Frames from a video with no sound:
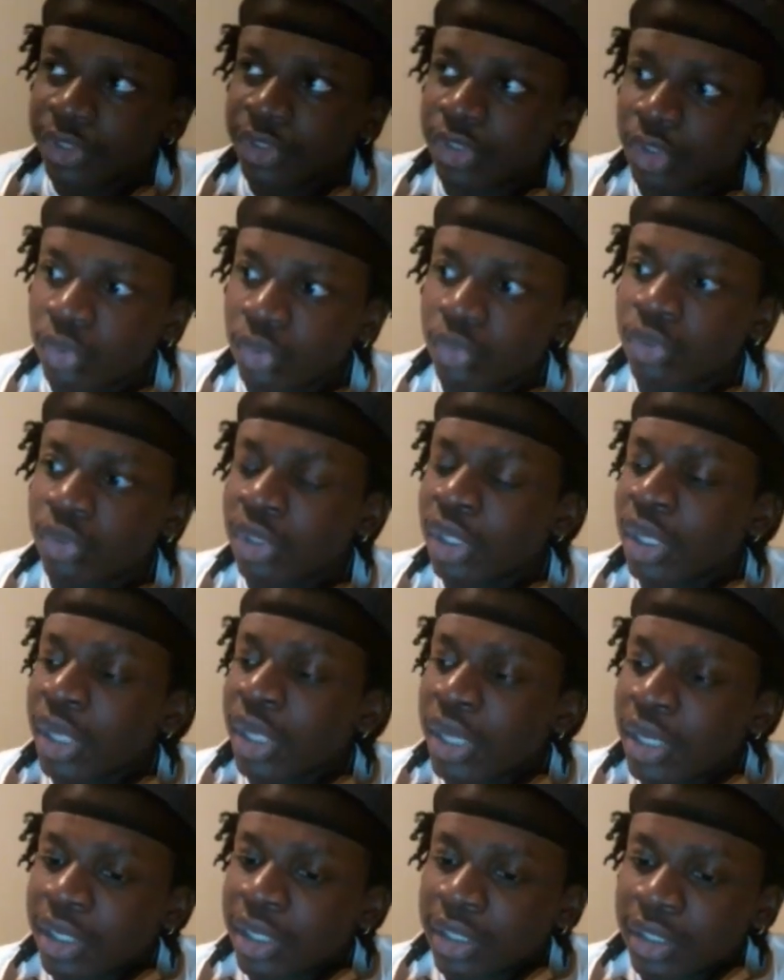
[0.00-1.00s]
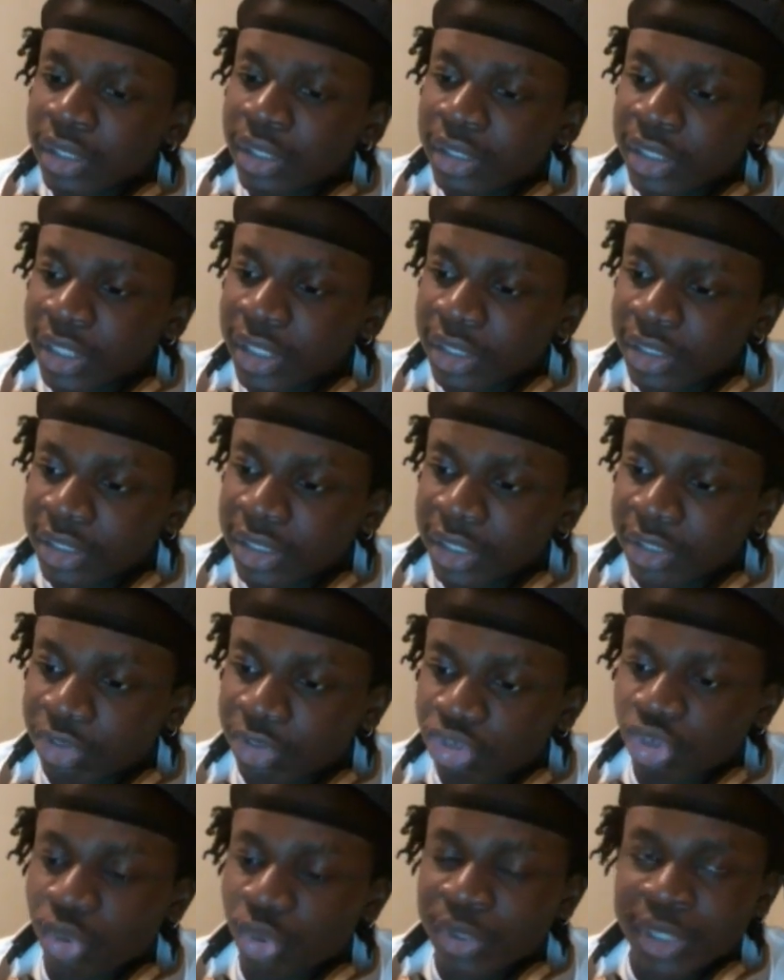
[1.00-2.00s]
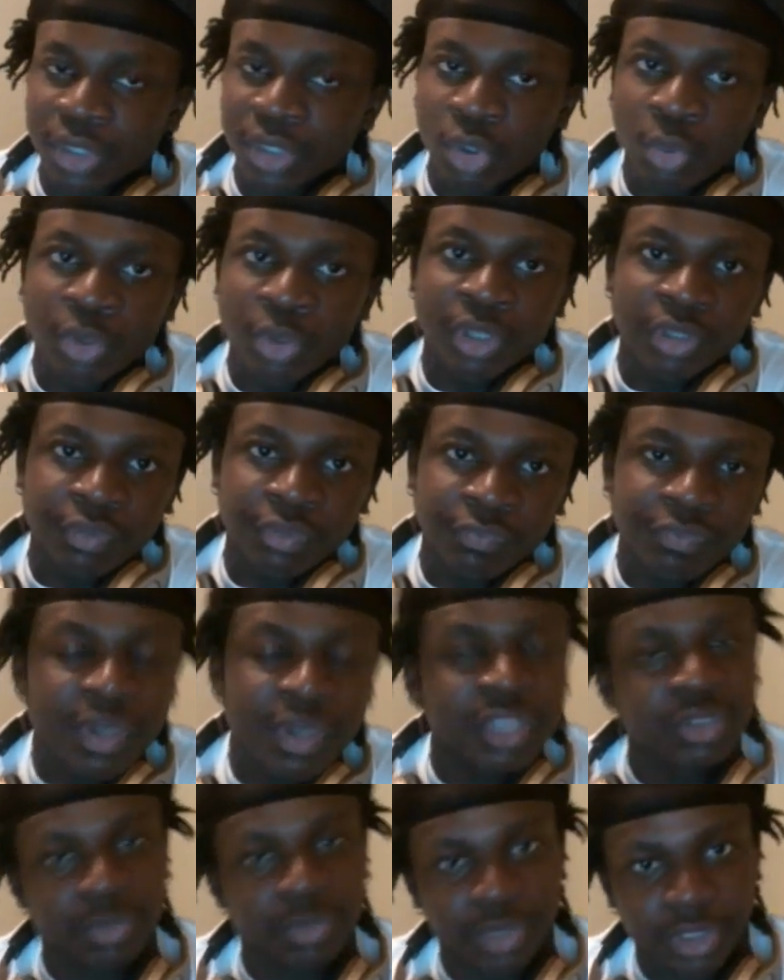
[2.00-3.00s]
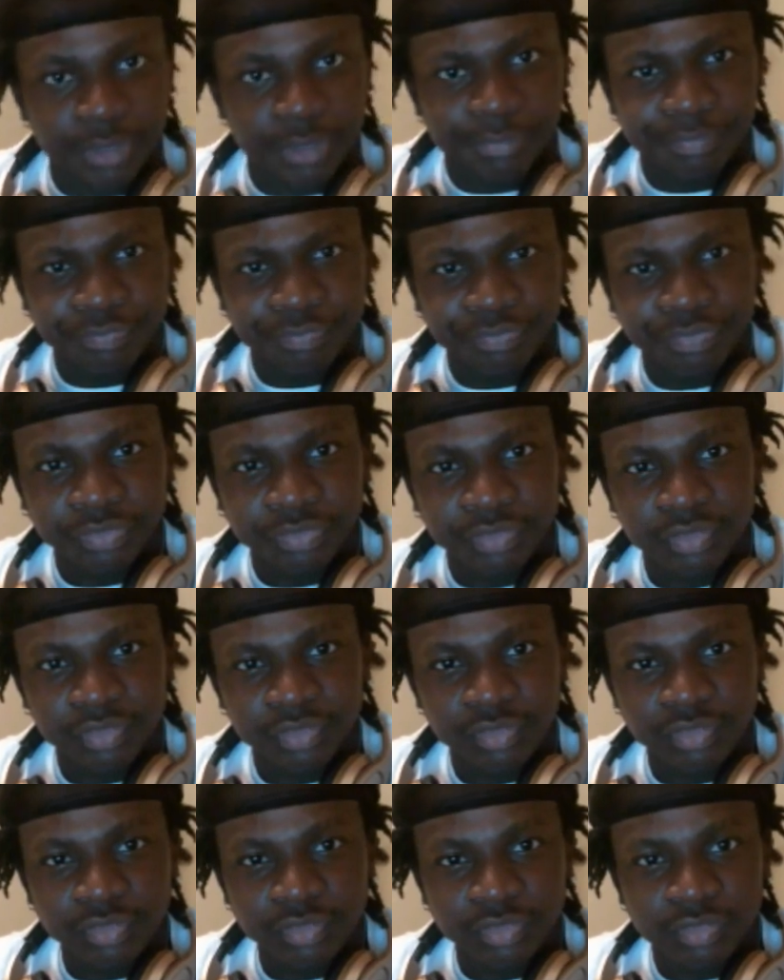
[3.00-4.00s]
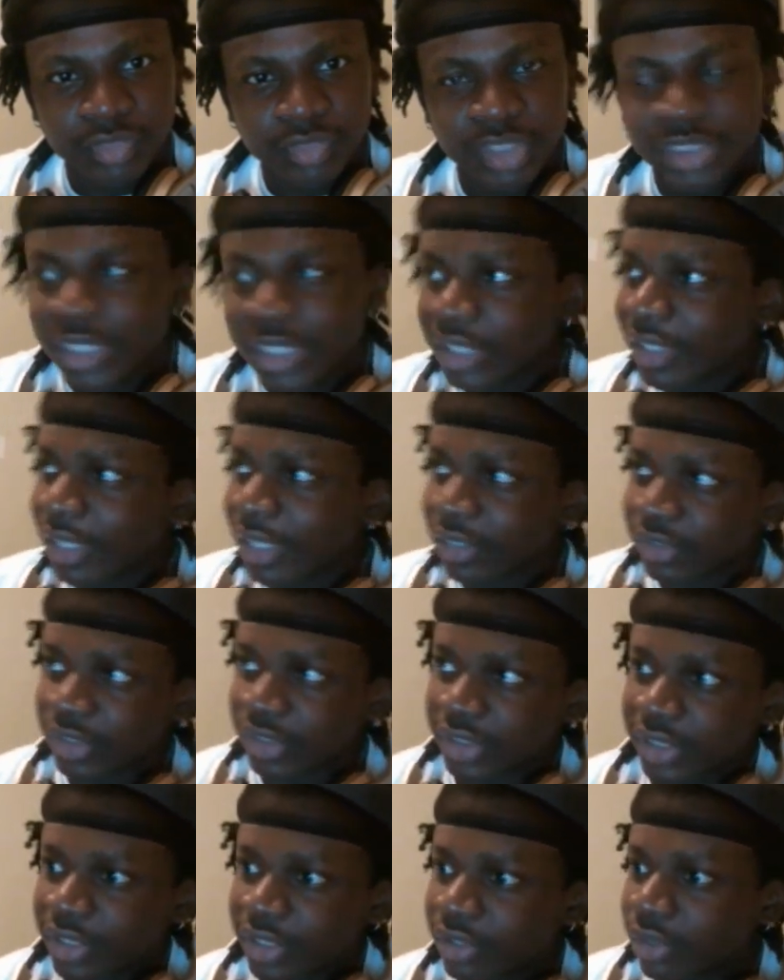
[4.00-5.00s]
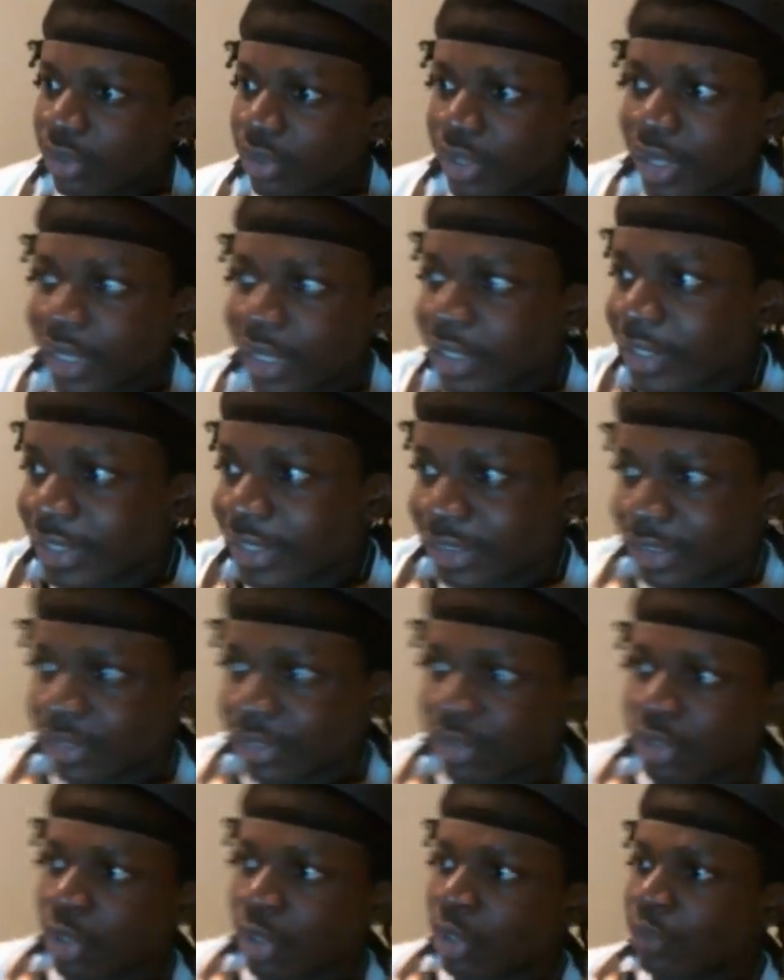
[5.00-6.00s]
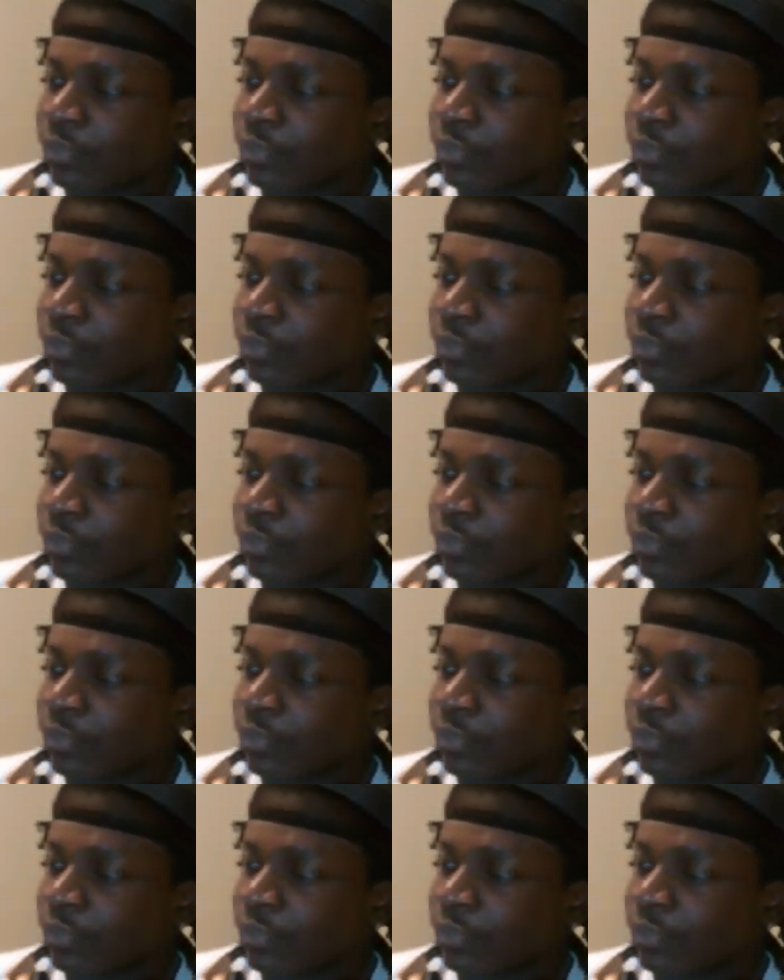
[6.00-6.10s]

you can ensure that no one fucks with it. It's kind of like a signal, an internet signal going